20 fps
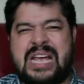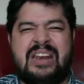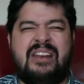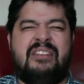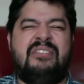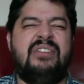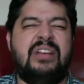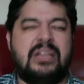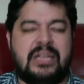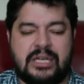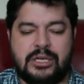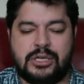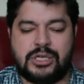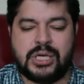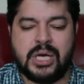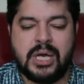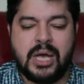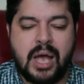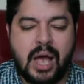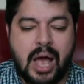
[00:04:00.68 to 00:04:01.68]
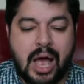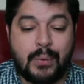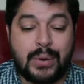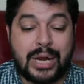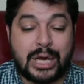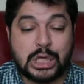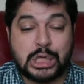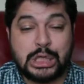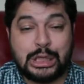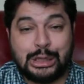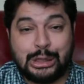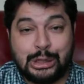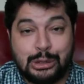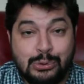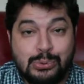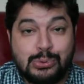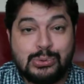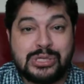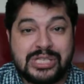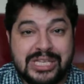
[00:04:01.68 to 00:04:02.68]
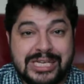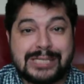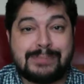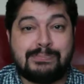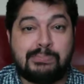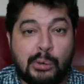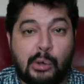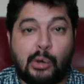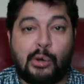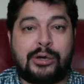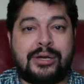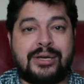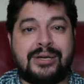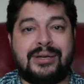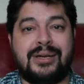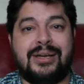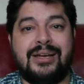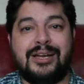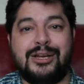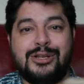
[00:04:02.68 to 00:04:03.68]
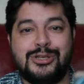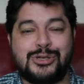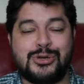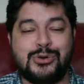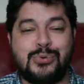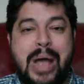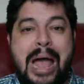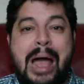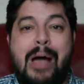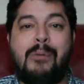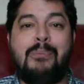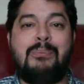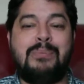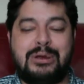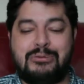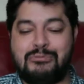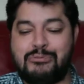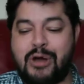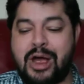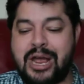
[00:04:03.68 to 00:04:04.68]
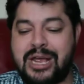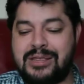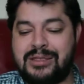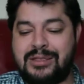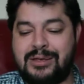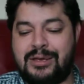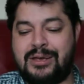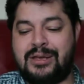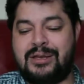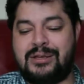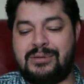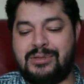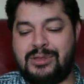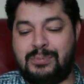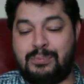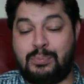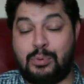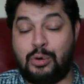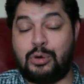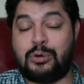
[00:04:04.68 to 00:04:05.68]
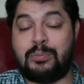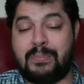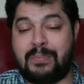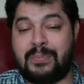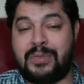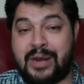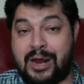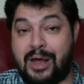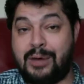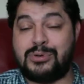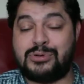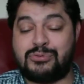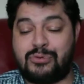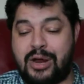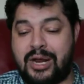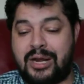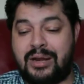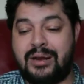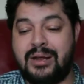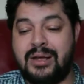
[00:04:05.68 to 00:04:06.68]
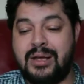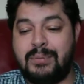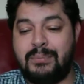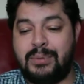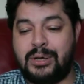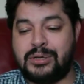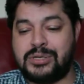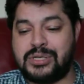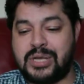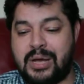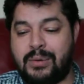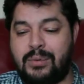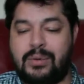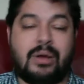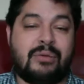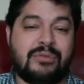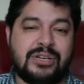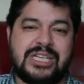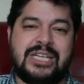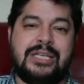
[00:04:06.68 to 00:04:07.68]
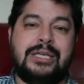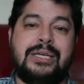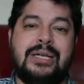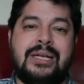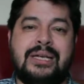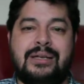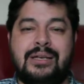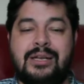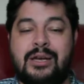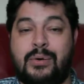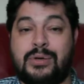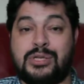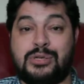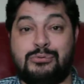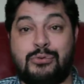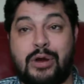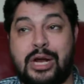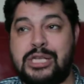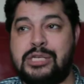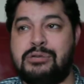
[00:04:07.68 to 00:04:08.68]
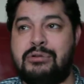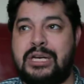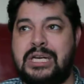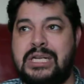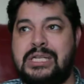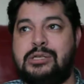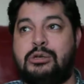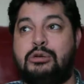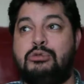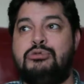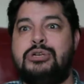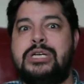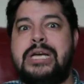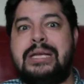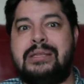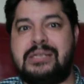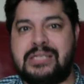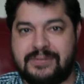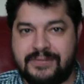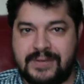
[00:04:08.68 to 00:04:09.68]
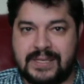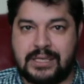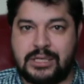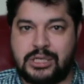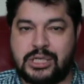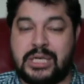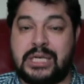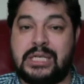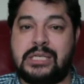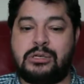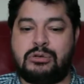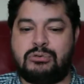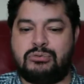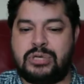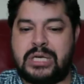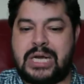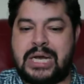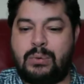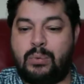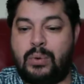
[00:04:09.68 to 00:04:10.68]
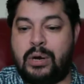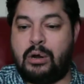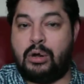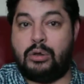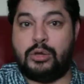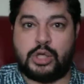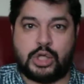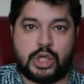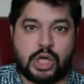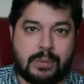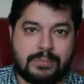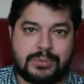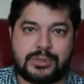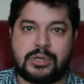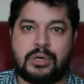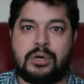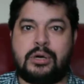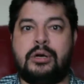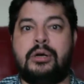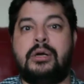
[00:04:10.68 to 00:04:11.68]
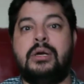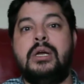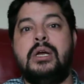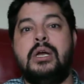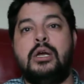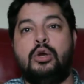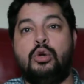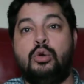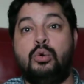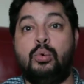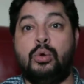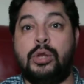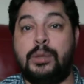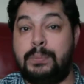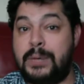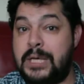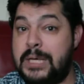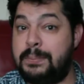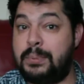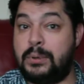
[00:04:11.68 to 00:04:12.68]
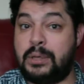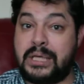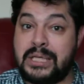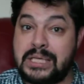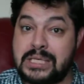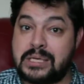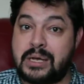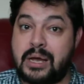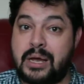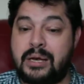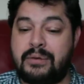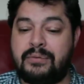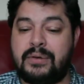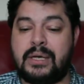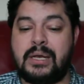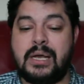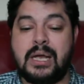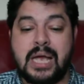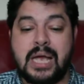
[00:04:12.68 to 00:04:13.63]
in a village, I would actually use this book to help me write the book that I was writing, because I obviously, you know, as a writer, I need to create this village. I need to create where all the shops are, who are the people inside of it.